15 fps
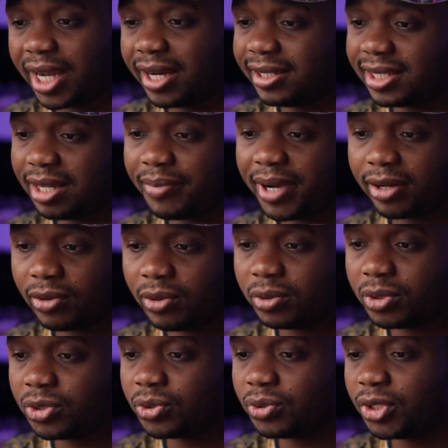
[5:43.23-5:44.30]
Anytime I go
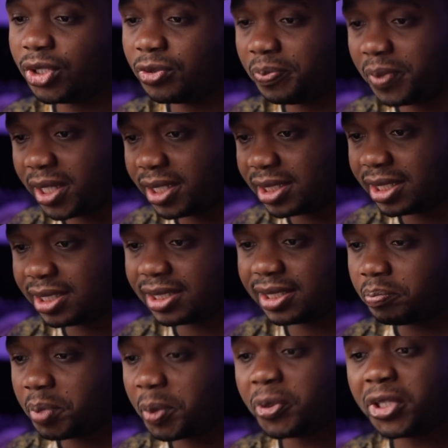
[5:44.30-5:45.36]
to new places,
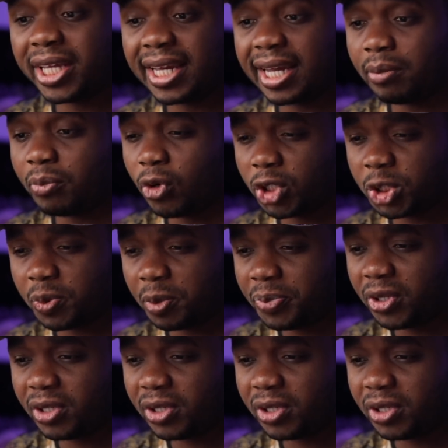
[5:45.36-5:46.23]
people think I'm Hushpuppi.